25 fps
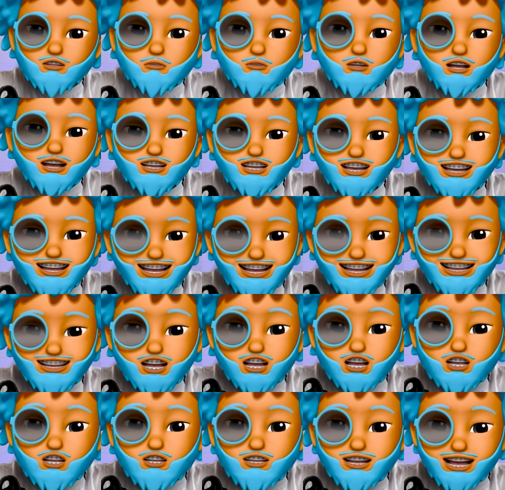We're actually here
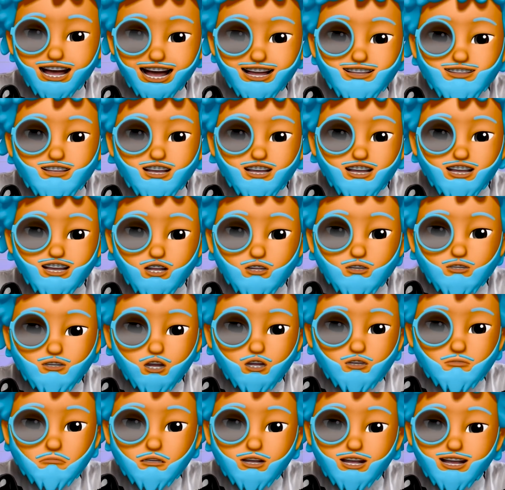to look at the
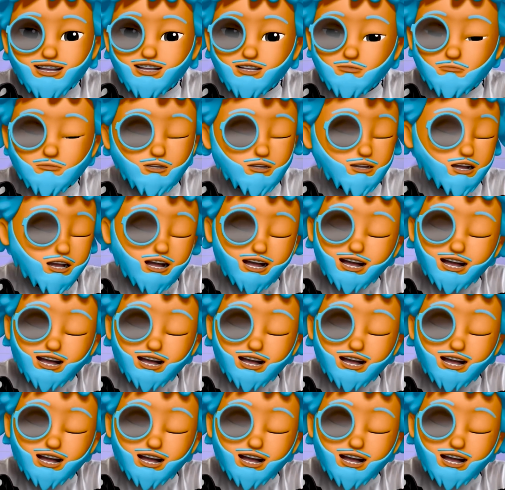logo placement,